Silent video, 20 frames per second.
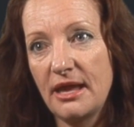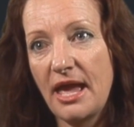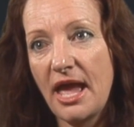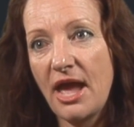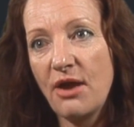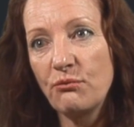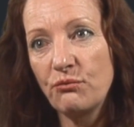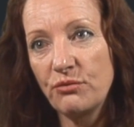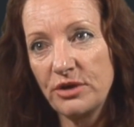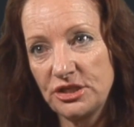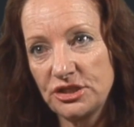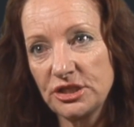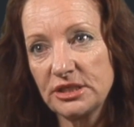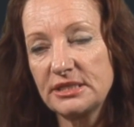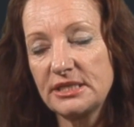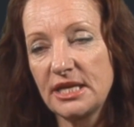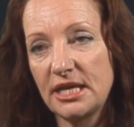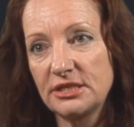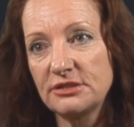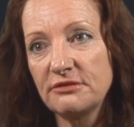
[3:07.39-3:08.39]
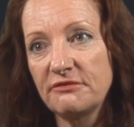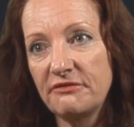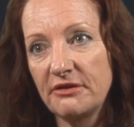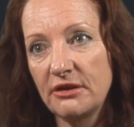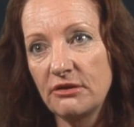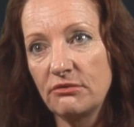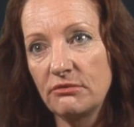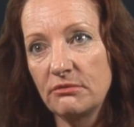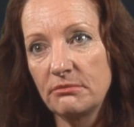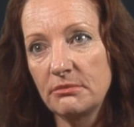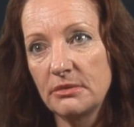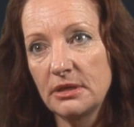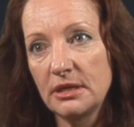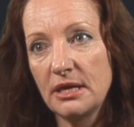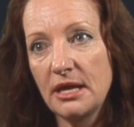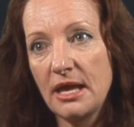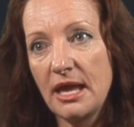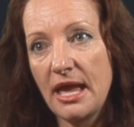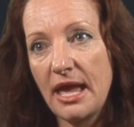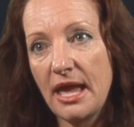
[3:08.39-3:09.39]
And we just had to film.
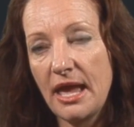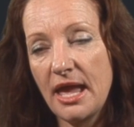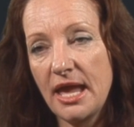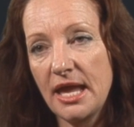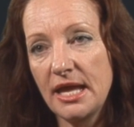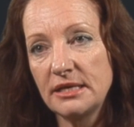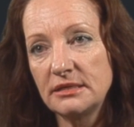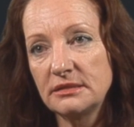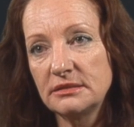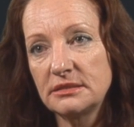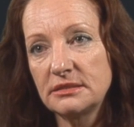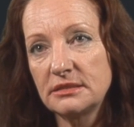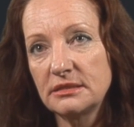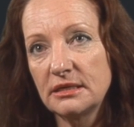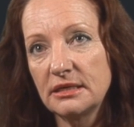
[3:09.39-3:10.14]
And